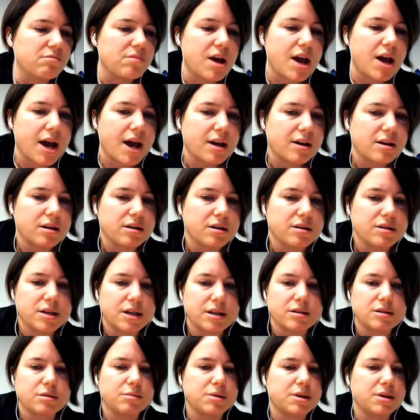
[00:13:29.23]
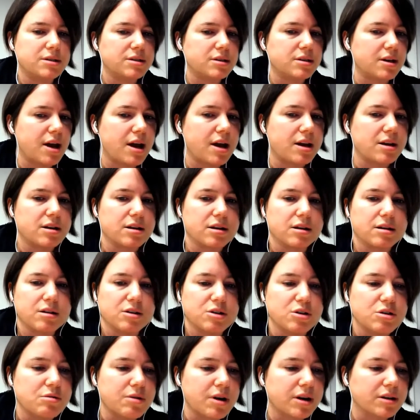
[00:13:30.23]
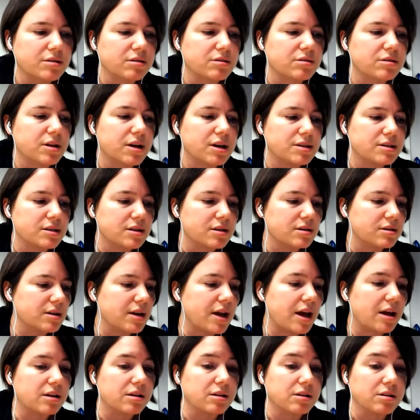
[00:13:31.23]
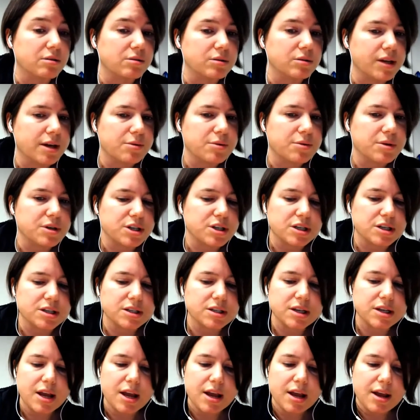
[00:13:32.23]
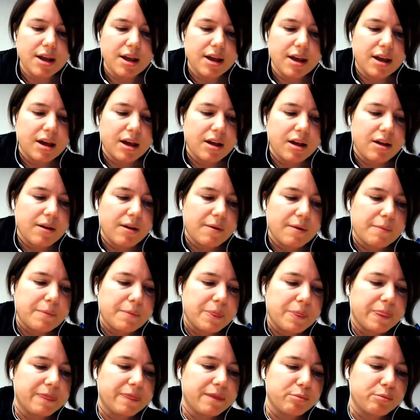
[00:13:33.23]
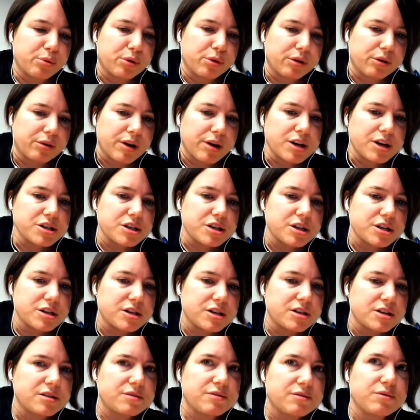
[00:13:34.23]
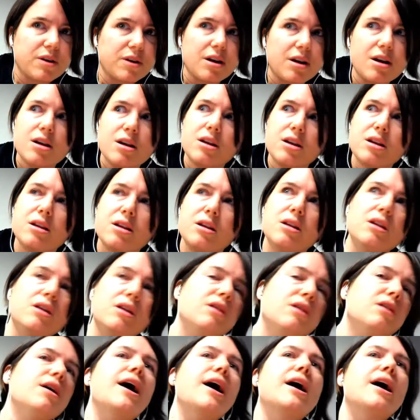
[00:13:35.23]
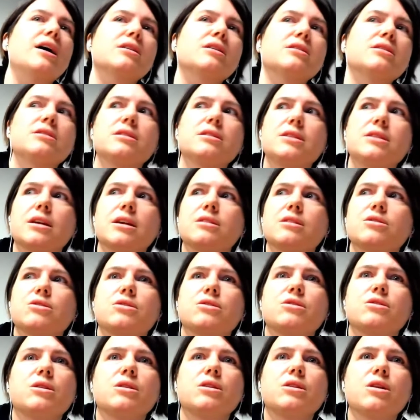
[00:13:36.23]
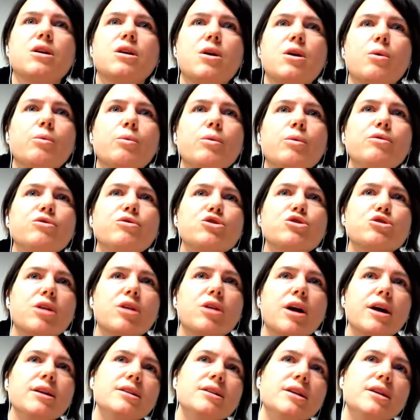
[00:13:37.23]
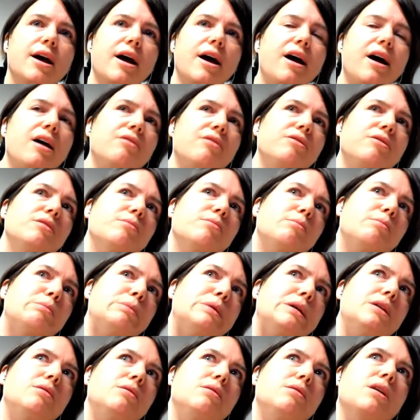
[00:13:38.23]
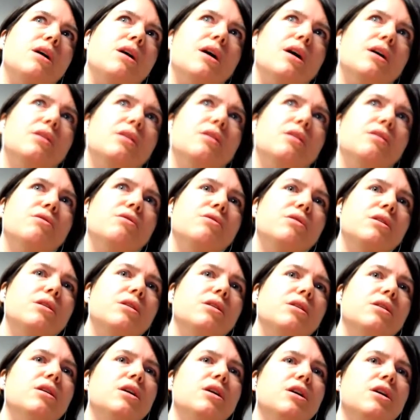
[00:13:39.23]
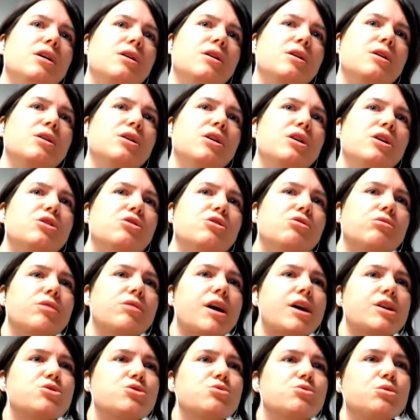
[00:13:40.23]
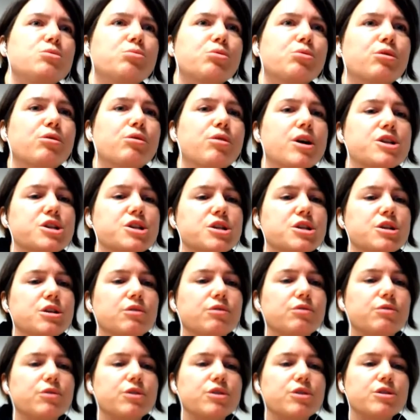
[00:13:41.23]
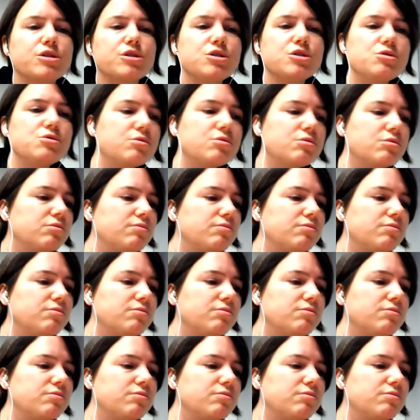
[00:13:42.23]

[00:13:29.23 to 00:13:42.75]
added test suites and added new exercises and added new languages. The progression is very accidental. We've tried to have it be kind of a gradual progression of first you